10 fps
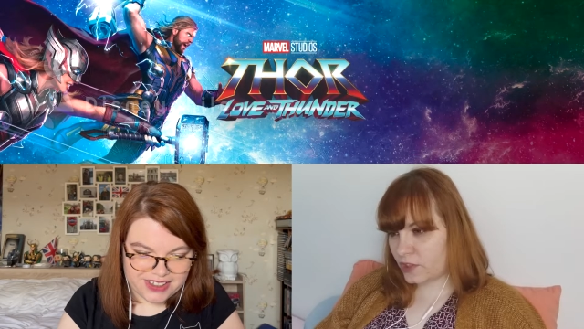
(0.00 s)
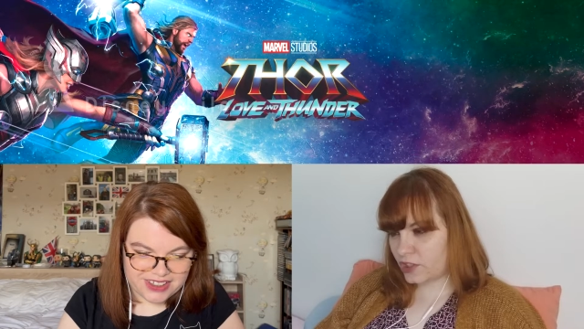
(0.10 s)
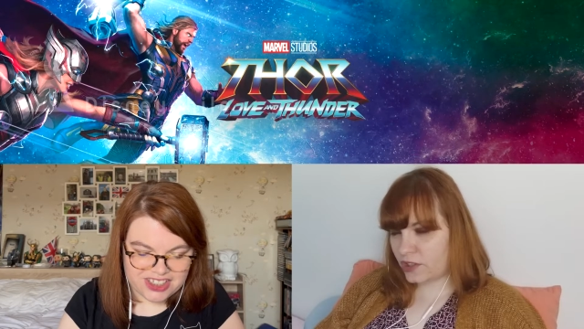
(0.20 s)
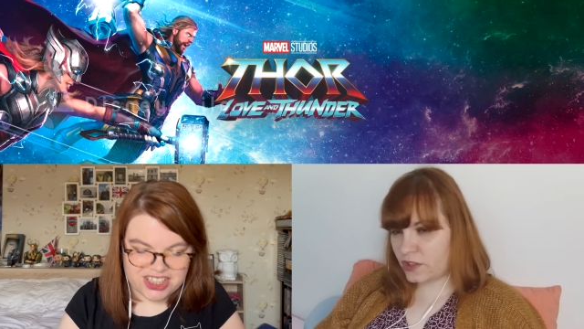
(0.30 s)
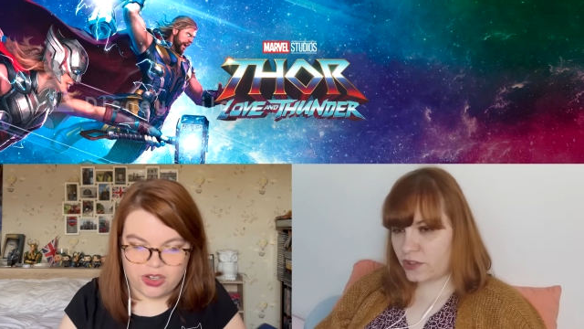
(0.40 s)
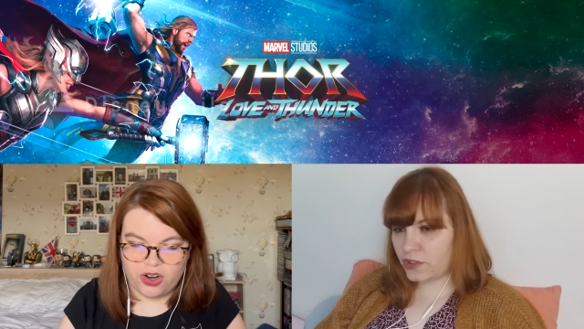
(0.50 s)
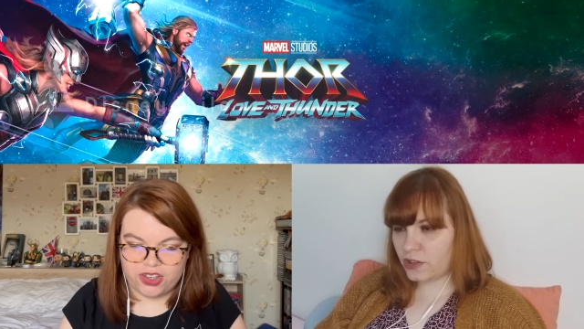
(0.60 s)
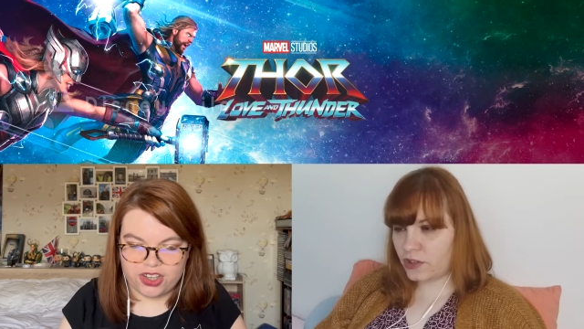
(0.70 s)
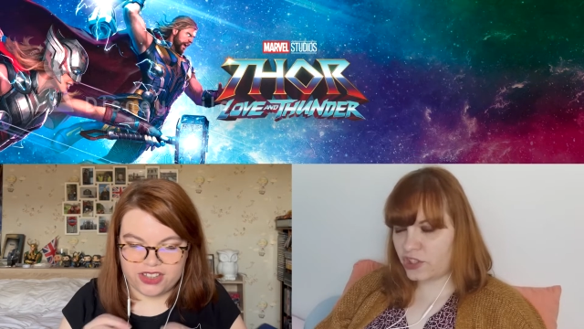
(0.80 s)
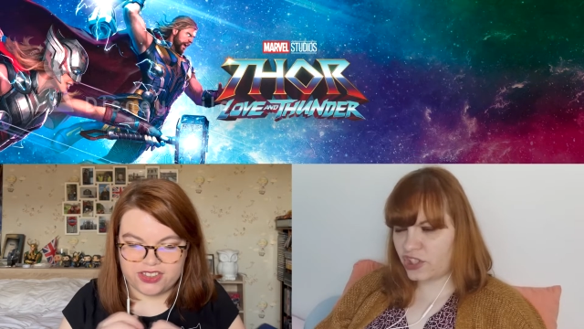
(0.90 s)
Speaker 1: She
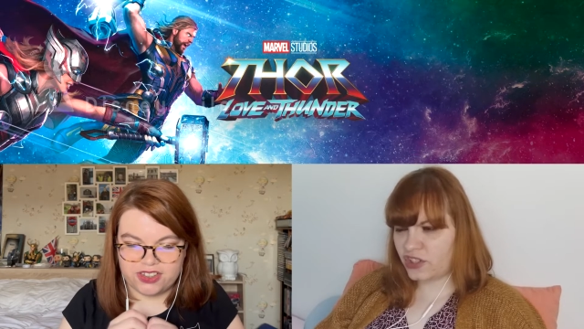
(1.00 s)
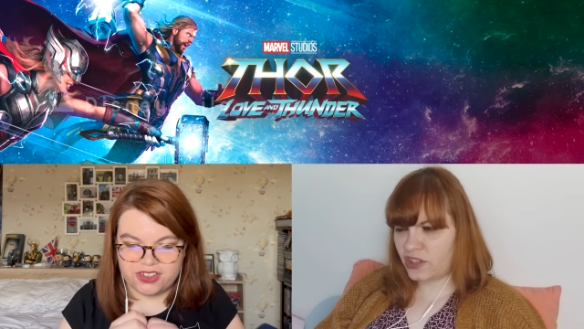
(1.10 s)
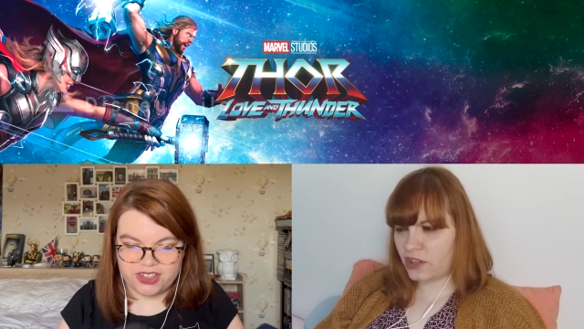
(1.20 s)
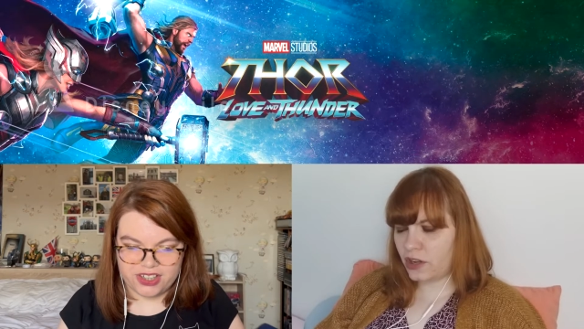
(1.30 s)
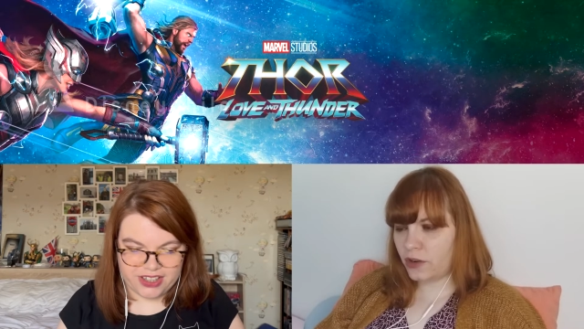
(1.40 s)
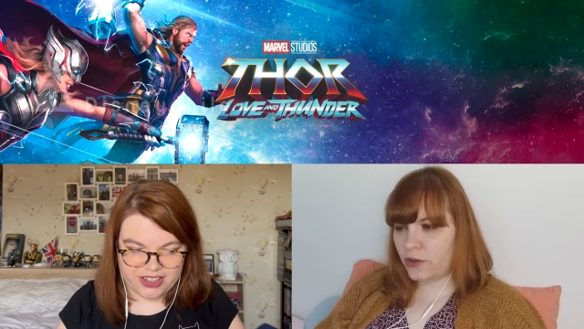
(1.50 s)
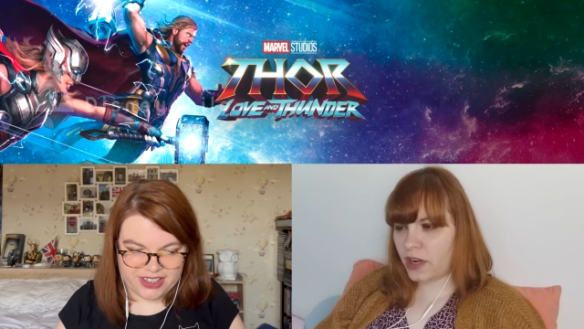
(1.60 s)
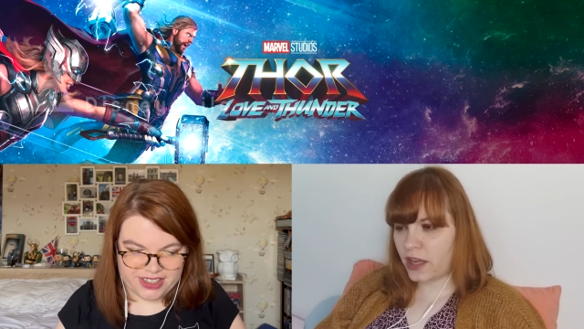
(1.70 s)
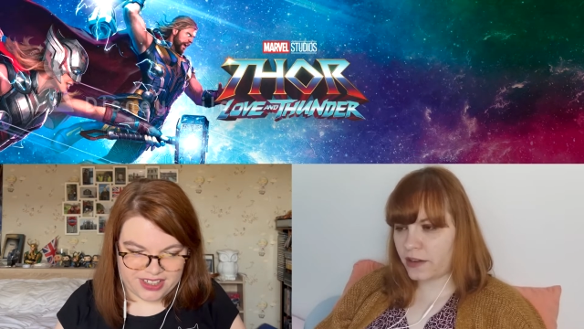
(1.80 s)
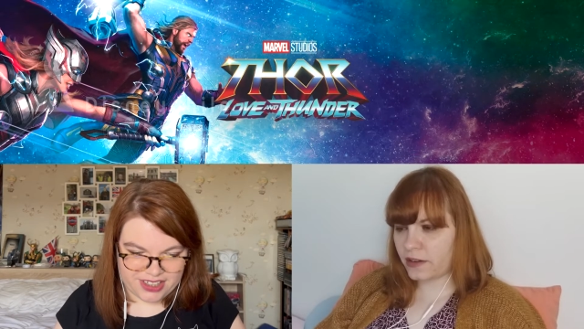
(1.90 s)
doesn't. she doesn't
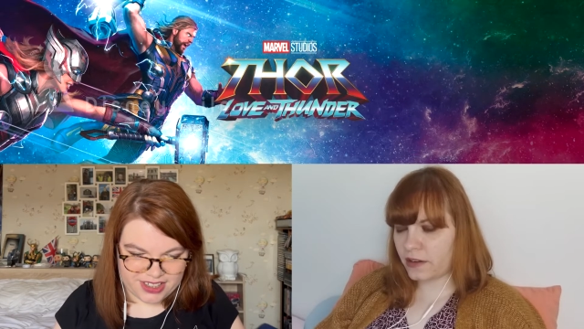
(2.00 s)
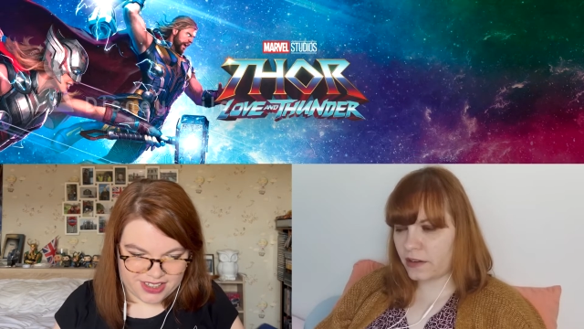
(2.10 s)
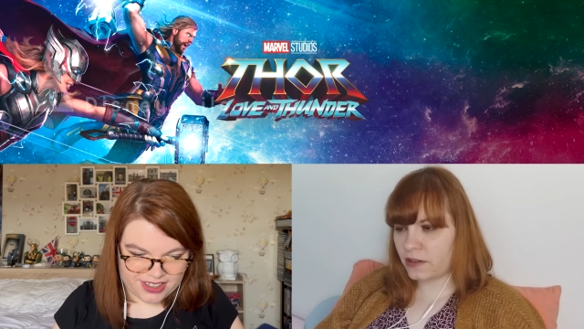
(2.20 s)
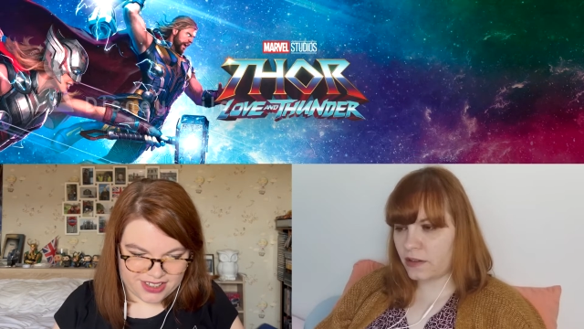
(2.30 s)
look like a